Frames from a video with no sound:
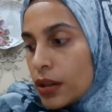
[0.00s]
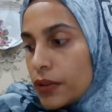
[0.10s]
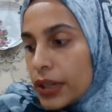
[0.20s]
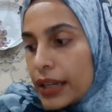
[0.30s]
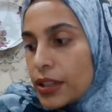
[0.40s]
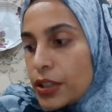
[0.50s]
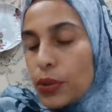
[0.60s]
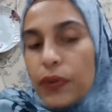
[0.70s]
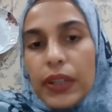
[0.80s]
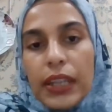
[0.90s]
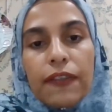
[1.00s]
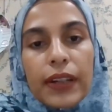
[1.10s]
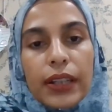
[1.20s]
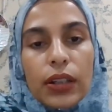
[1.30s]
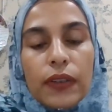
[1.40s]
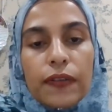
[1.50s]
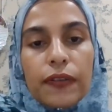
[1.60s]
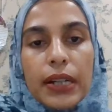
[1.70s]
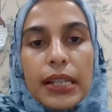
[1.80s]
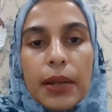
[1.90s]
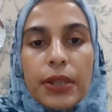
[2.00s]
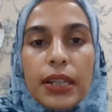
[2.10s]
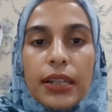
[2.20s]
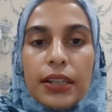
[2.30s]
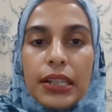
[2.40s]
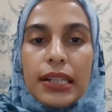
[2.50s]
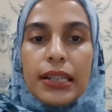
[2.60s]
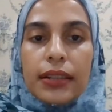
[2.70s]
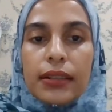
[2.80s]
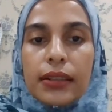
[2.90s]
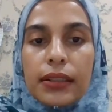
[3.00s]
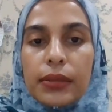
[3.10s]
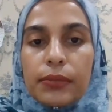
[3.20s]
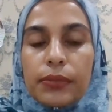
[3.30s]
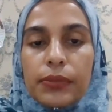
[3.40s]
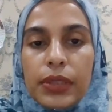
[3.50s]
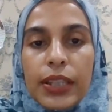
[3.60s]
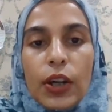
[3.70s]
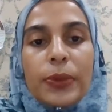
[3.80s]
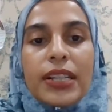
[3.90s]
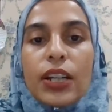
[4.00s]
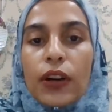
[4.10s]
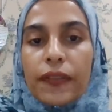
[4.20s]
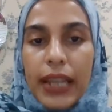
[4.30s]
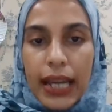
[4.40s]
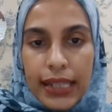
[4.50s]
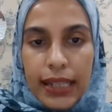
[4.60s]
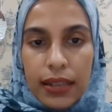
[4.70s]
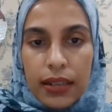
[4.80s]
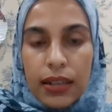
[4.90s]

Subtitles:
Right. So the effect of a subsidy is just the opposite of tax.